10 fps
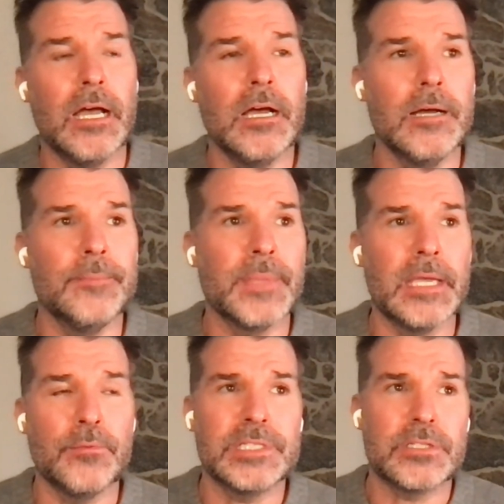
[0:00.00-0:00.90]

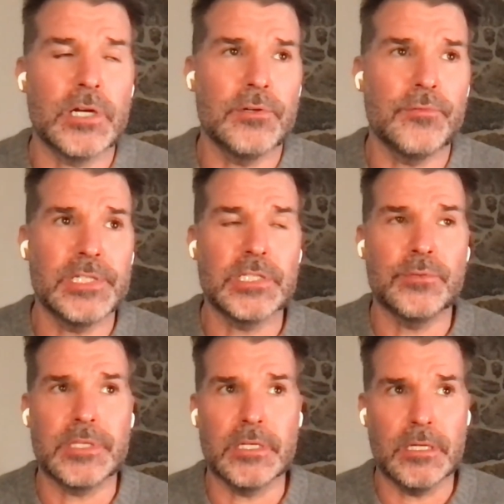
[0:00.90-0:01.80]
And we started originally
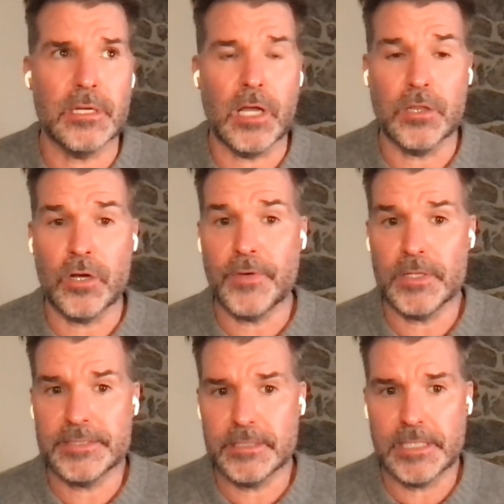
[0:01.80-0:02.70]
with a long
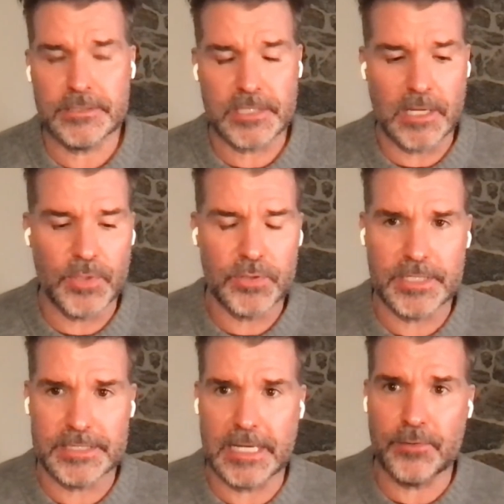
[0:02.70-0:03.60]
volatility ensemble
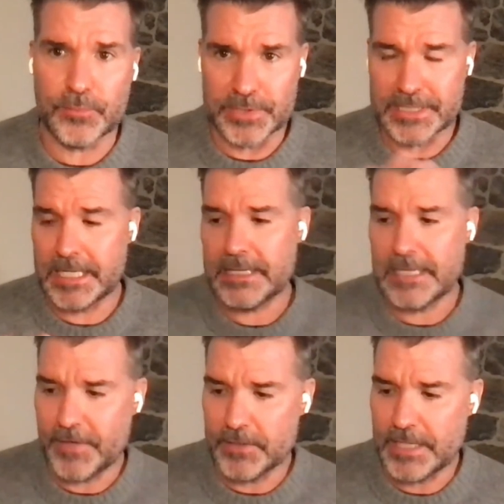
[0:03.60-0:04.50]
because that, once again, I
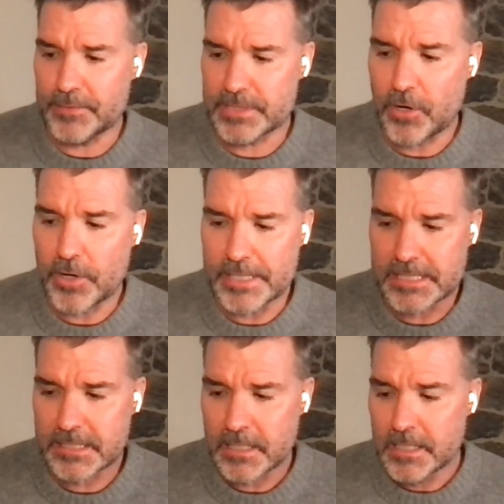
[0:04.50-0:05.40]
thought that was the
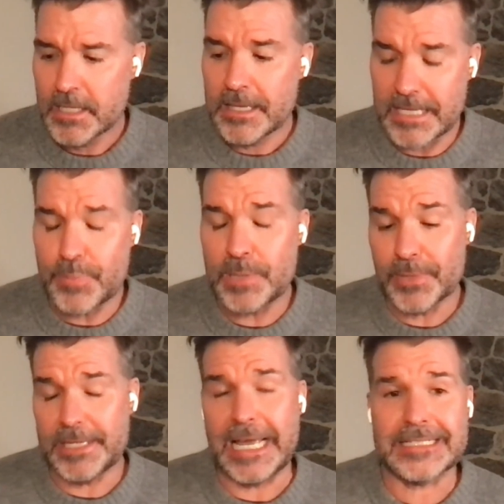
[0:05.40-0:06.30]
hardest thing people
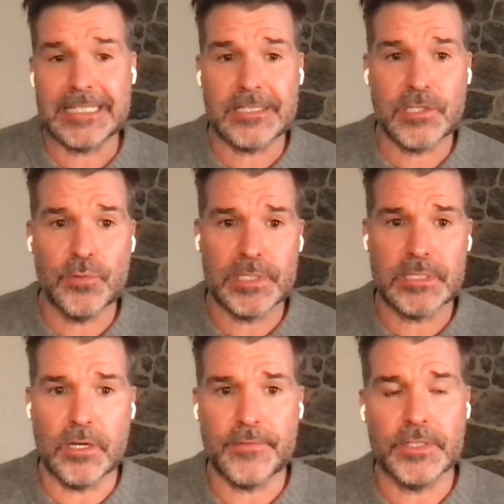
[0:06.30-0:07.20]
had access to was
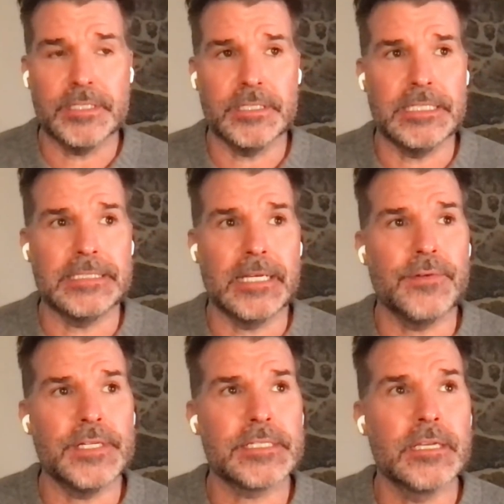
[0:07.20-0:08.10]
long volatility and tail
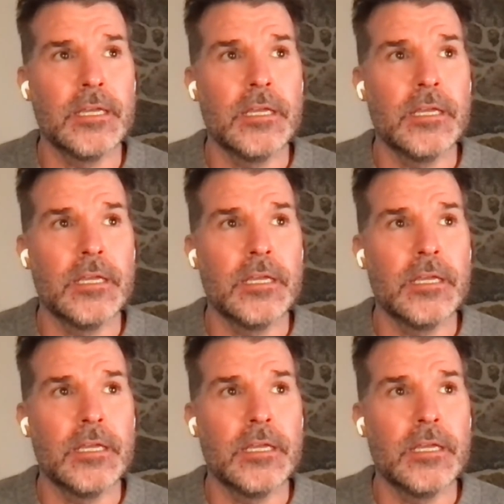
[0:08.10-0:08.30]
risk.